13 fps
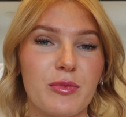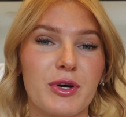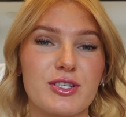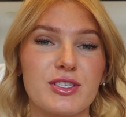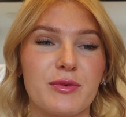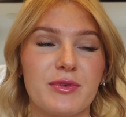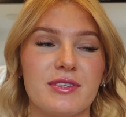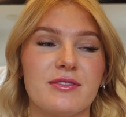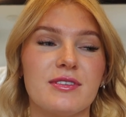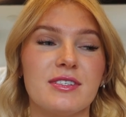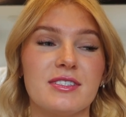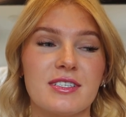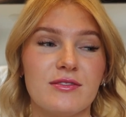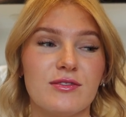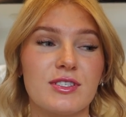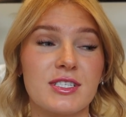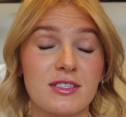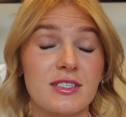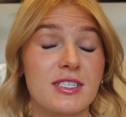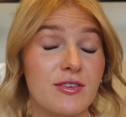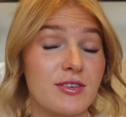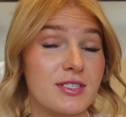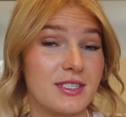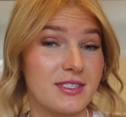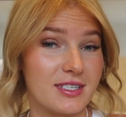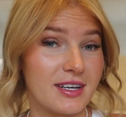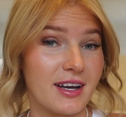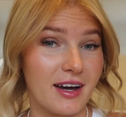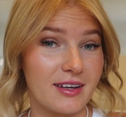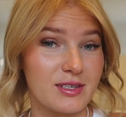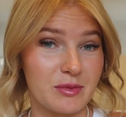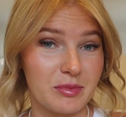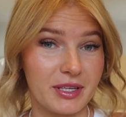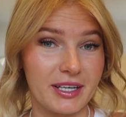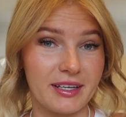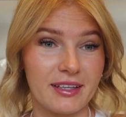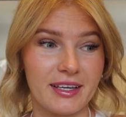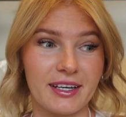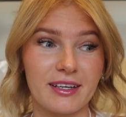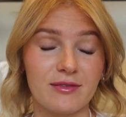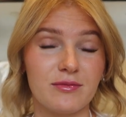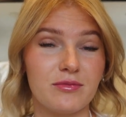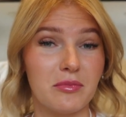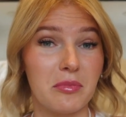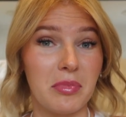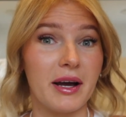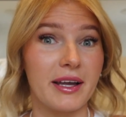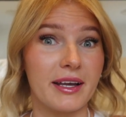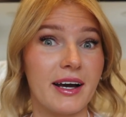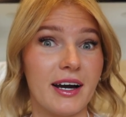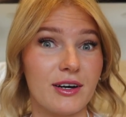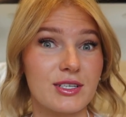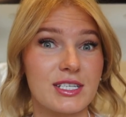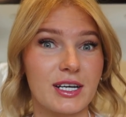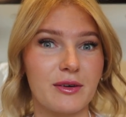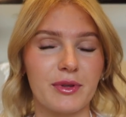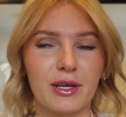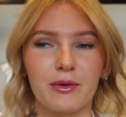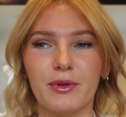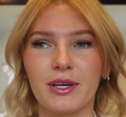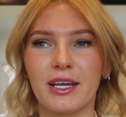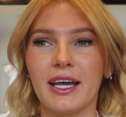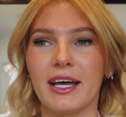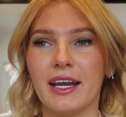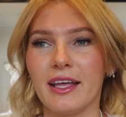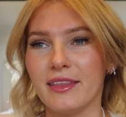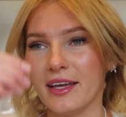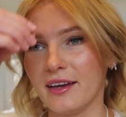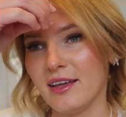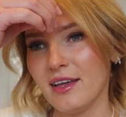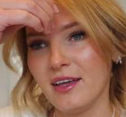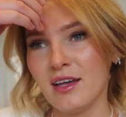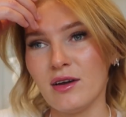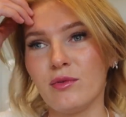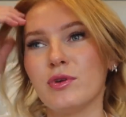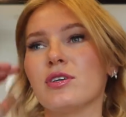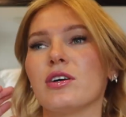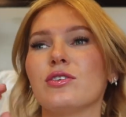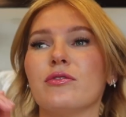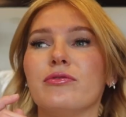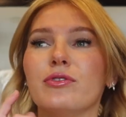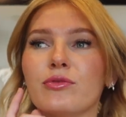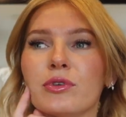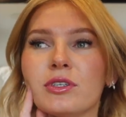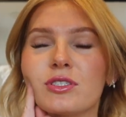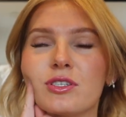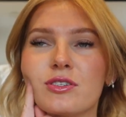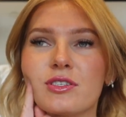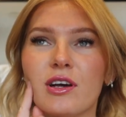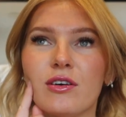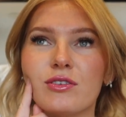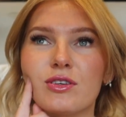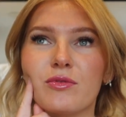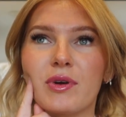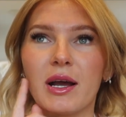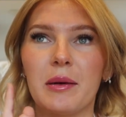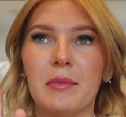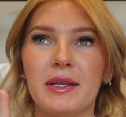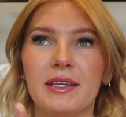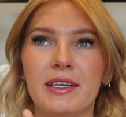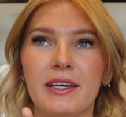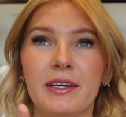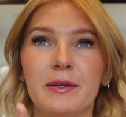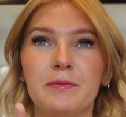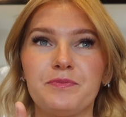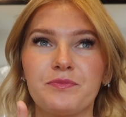much that we seriously did contemplate like buying a house here and like looking at it. And then we talked to a few realtors. They also recommended